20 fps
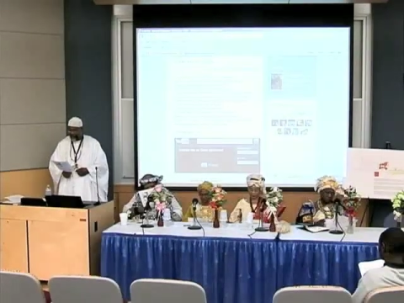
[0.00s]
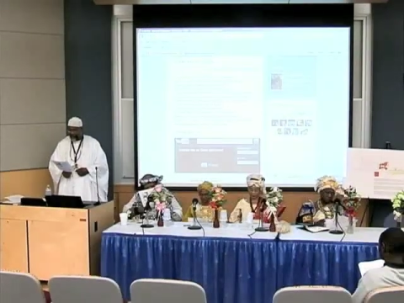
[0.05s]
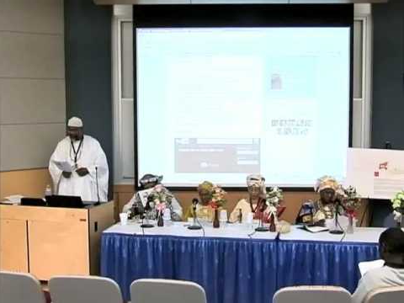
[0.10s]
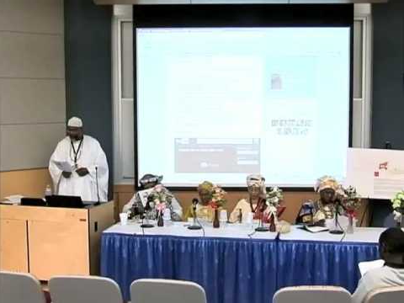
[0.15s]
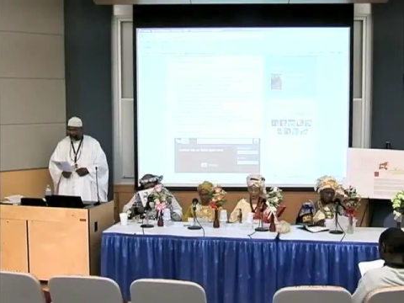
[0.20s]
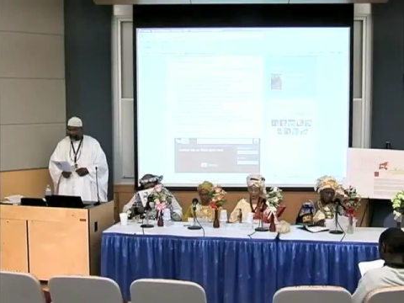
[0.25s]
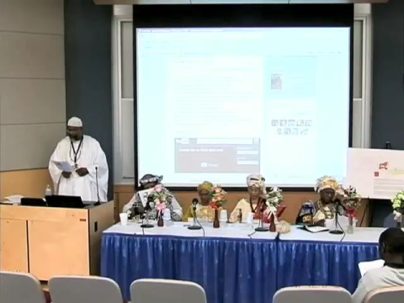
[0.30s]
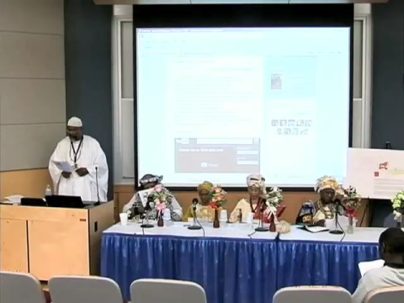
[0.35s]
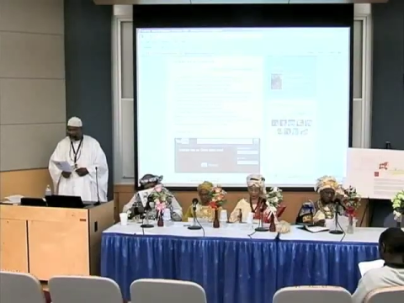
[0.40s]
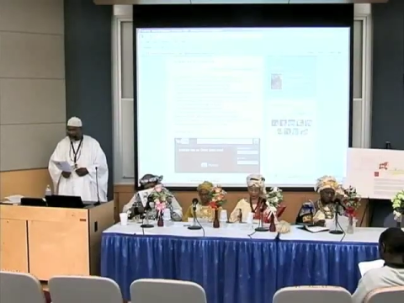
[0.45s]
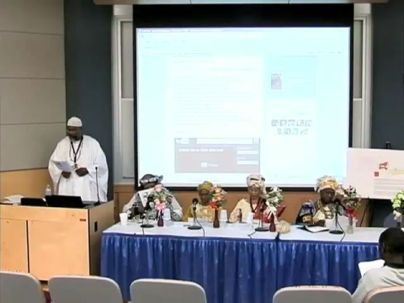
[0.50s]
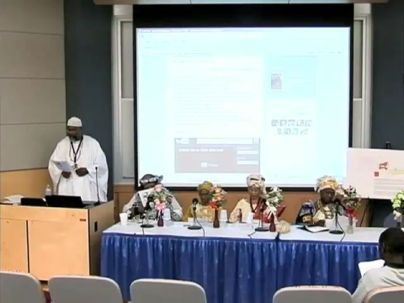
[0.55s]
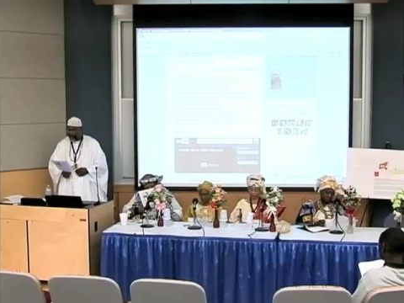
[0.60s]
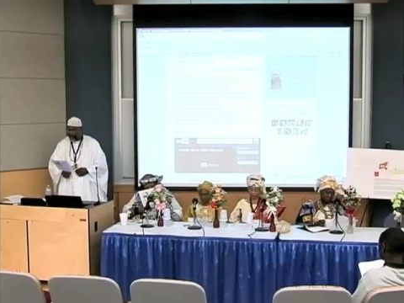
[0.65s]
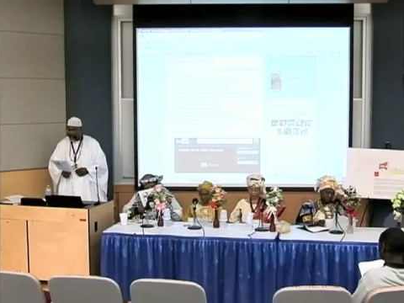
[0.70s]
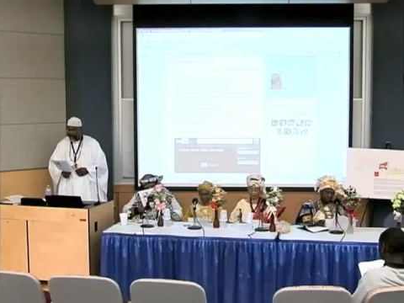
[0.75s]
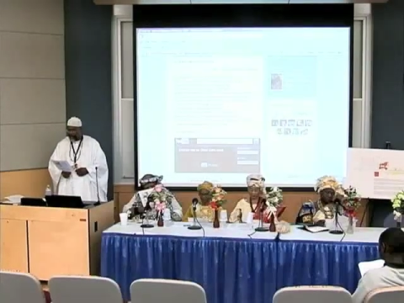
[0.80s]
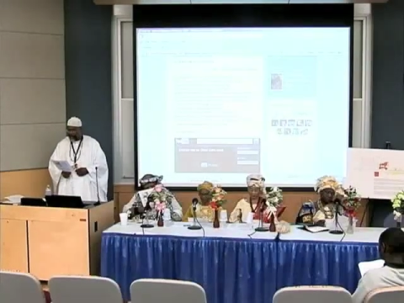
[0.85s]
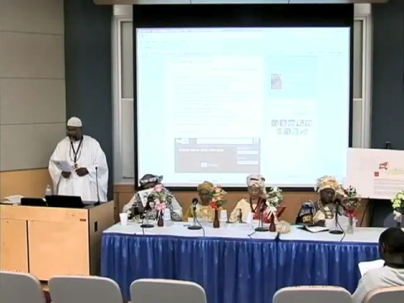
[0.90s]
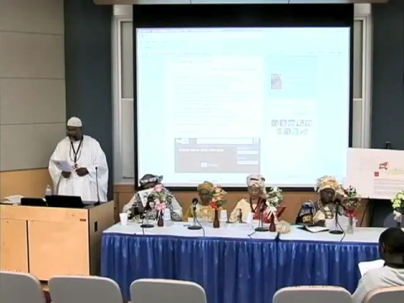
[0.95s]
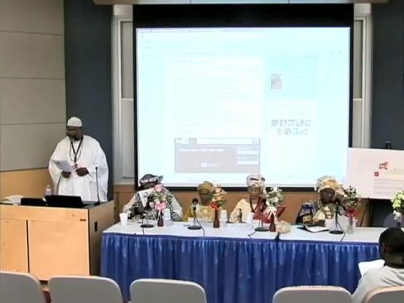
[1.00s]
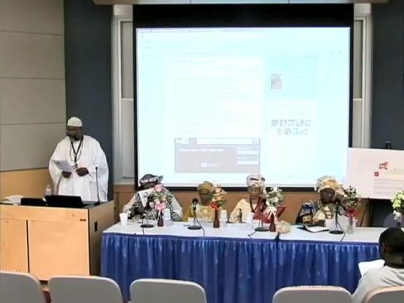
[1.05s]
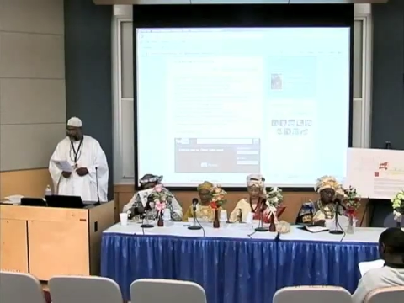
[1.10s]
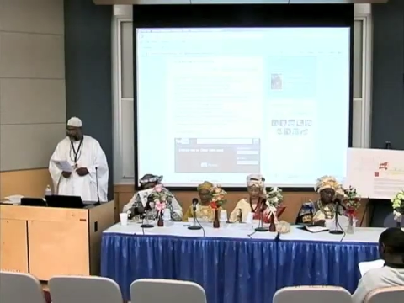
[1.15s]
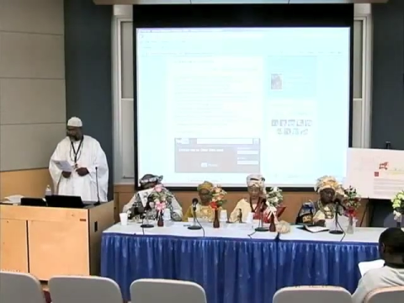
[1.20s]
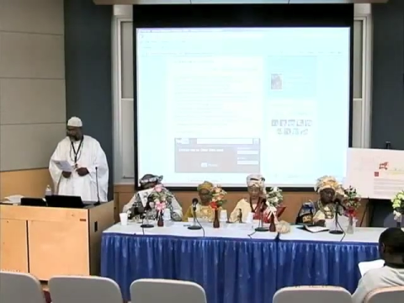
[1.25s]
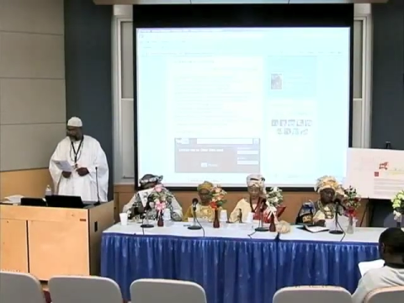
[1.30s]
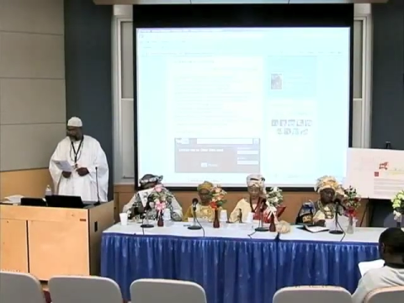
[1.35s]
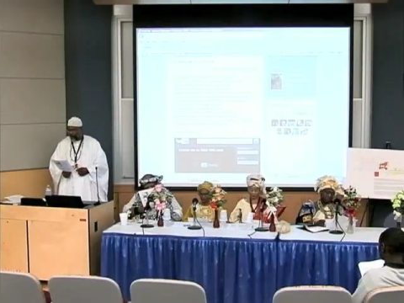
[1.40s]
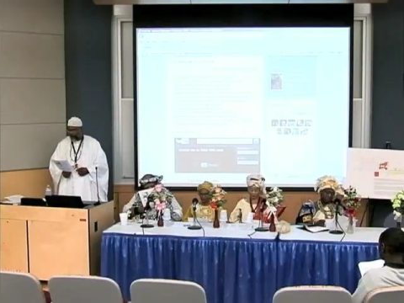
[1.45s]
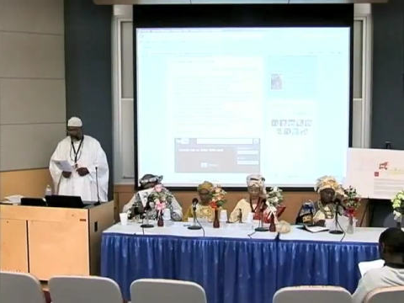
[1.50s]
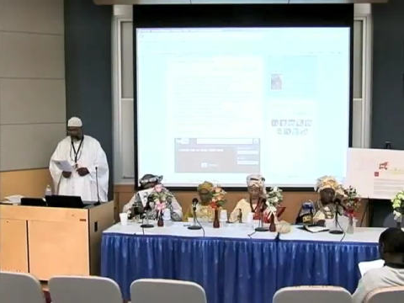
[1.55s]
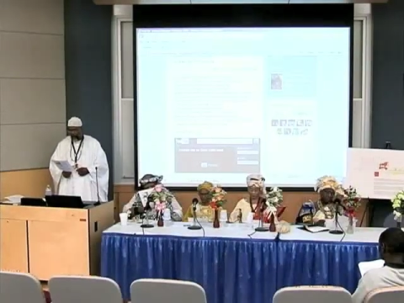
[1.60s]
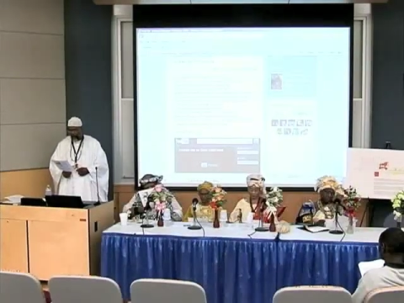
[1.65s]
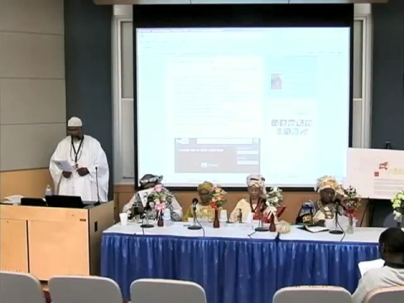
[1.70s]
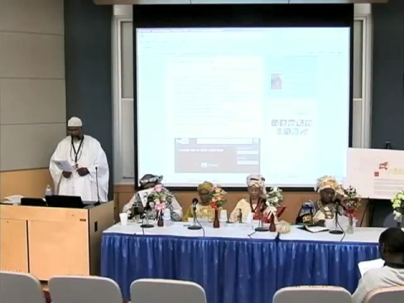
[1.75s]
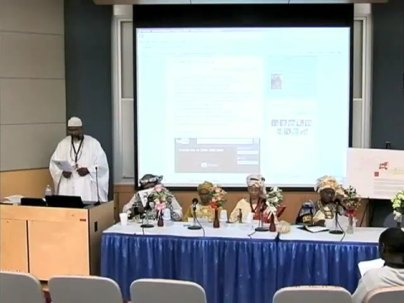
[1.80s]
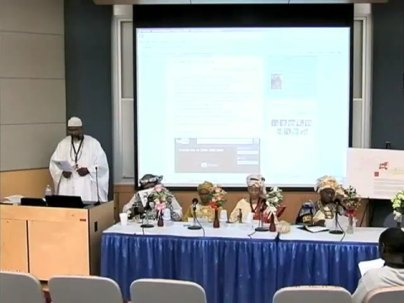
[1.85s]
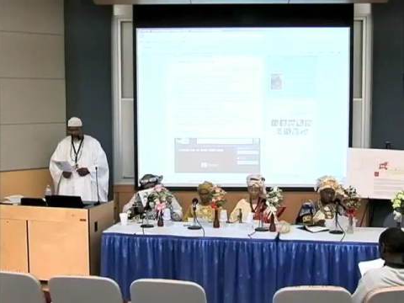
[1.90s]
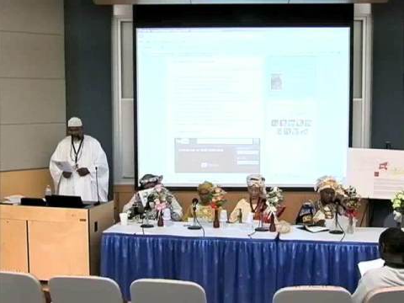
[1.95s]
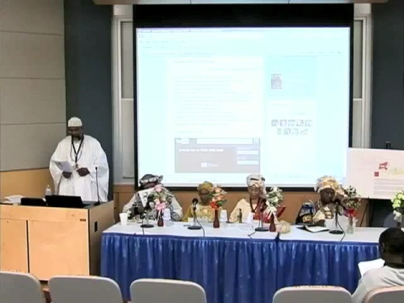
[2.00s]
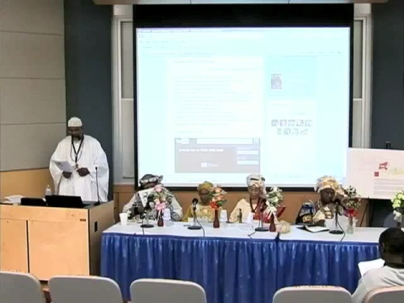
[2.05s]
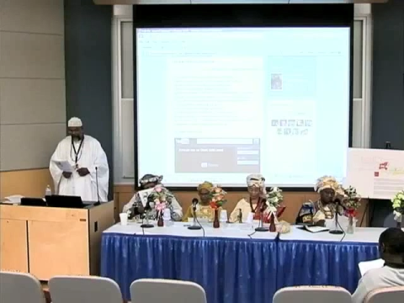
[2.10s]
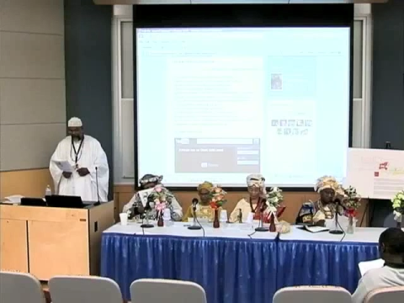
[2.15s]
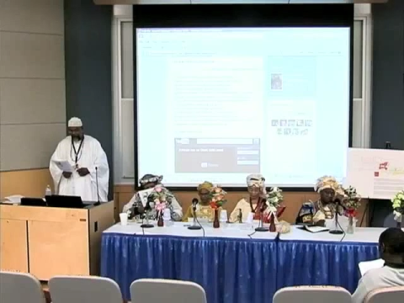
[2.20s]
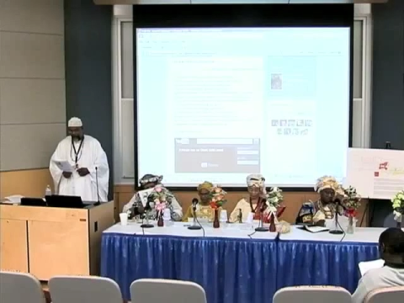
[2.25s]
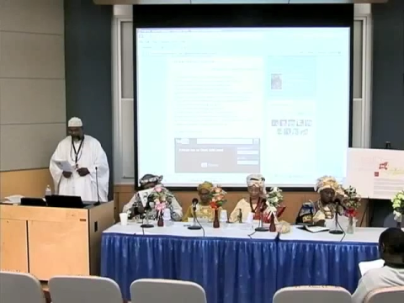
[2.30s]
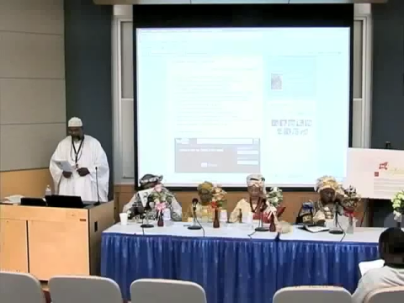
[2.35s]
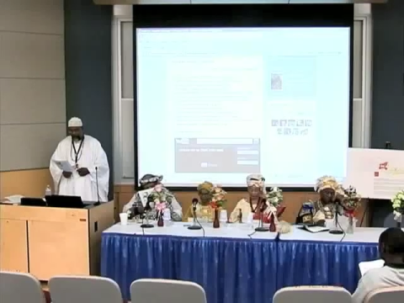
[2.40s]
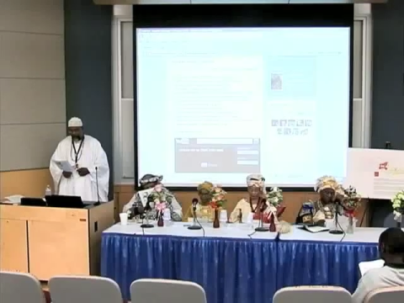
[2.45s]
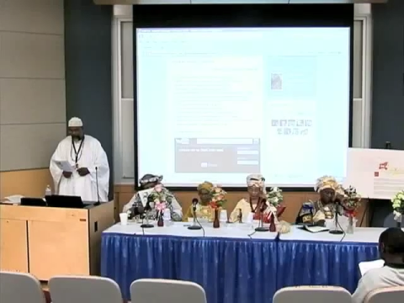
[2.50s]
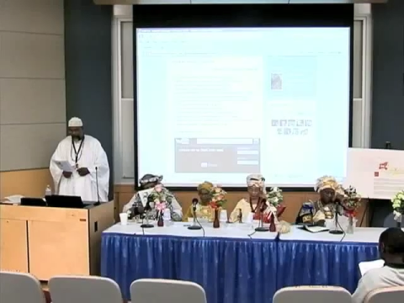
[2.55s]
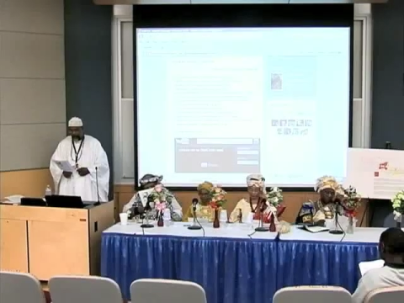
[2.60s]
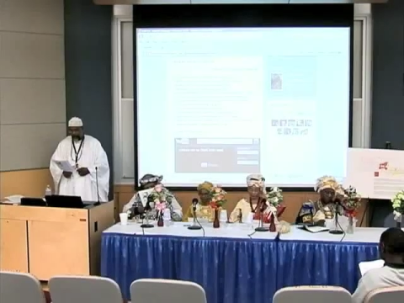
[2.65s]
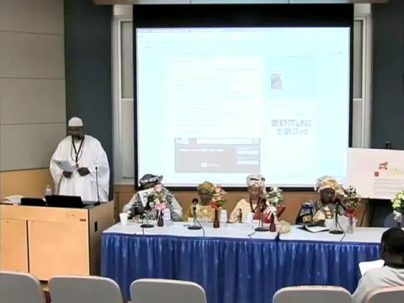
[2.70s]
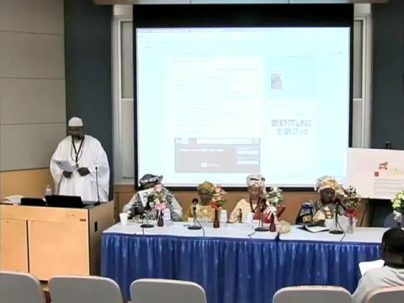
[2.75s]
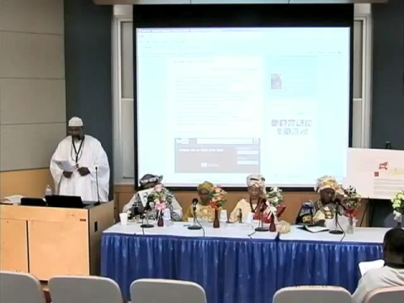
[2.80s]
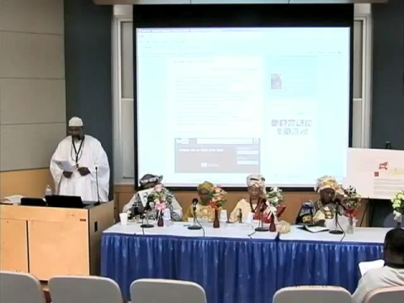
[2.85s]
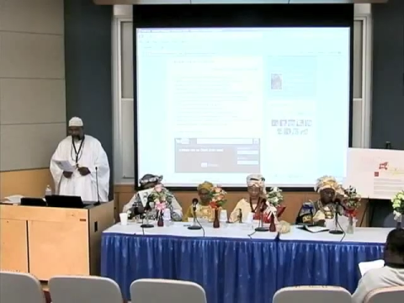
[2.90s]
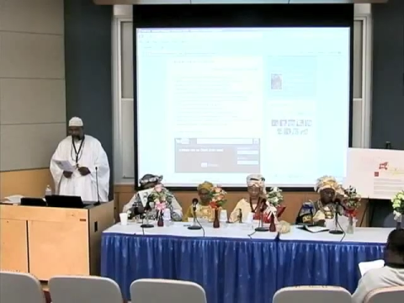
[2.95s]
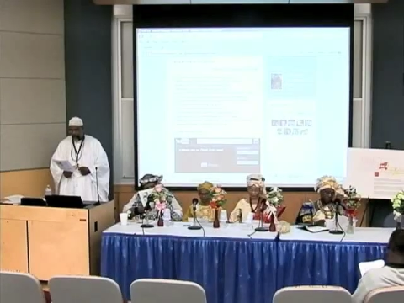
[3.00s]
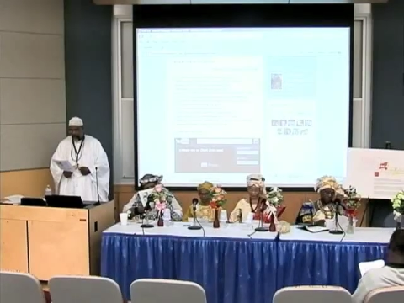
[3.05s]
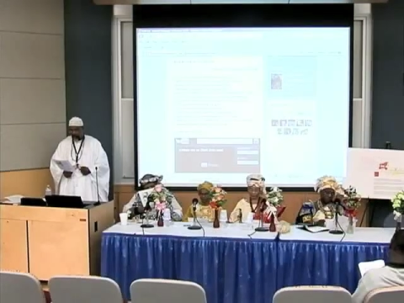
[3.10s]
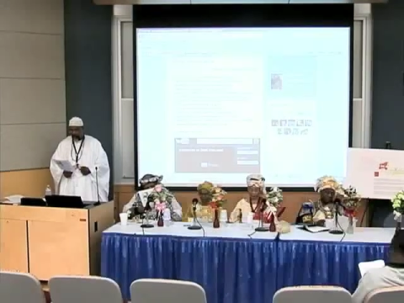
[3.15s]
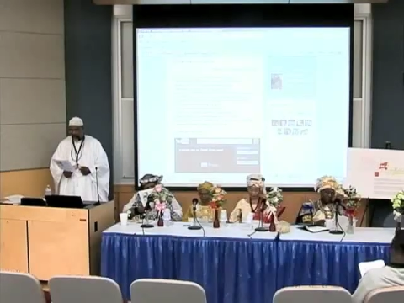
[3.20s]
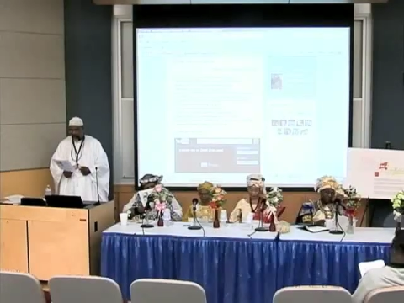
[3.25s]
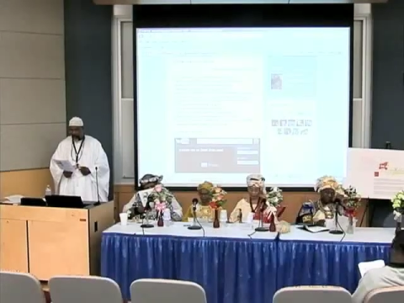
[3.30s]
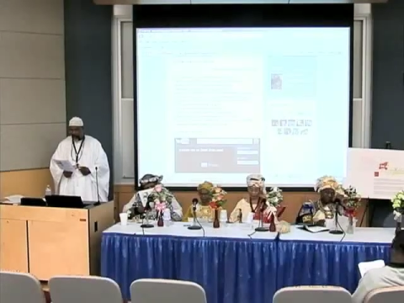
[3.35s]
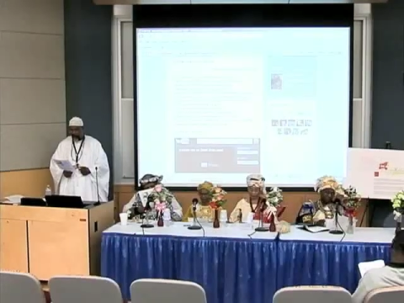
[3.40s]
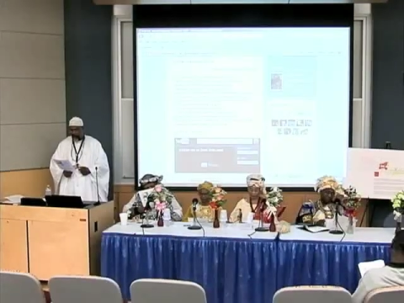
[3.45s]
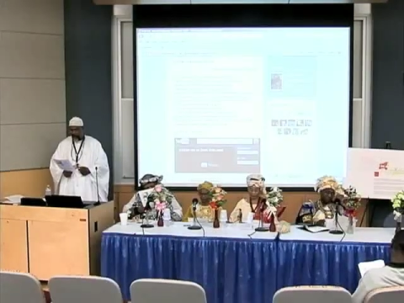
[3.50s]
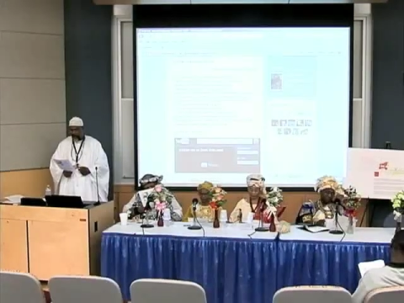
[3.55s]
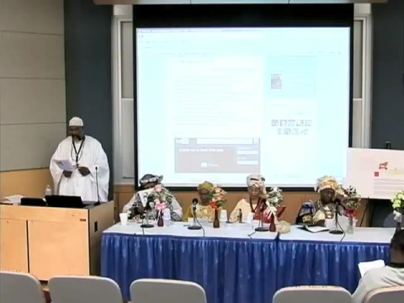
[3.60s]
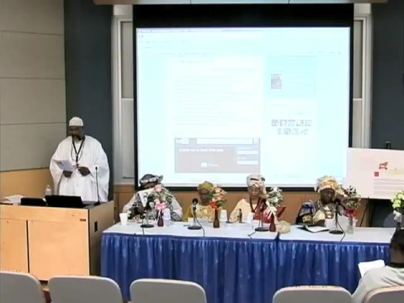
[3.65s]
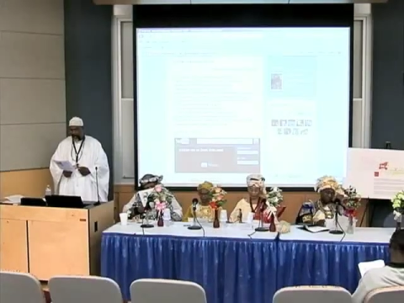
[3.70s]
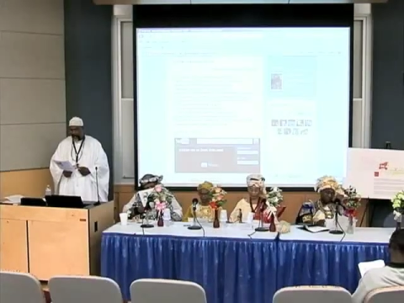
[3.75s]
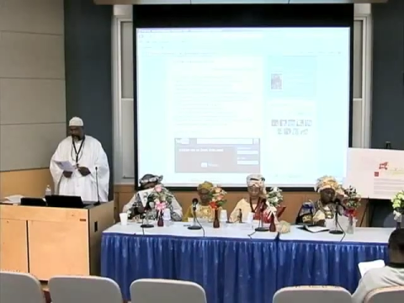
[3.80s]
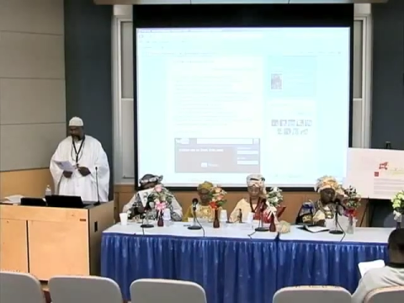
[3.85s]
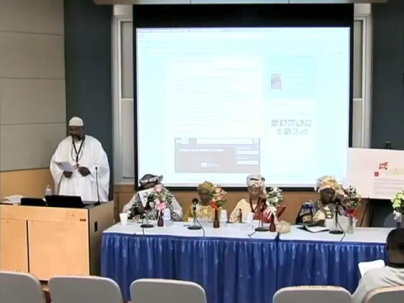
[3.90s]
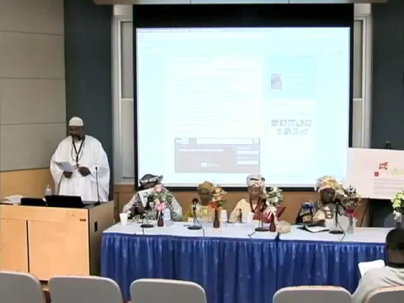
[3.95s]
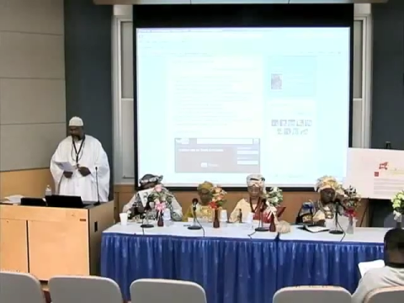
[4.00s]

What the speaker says: [unreadable: no face in view]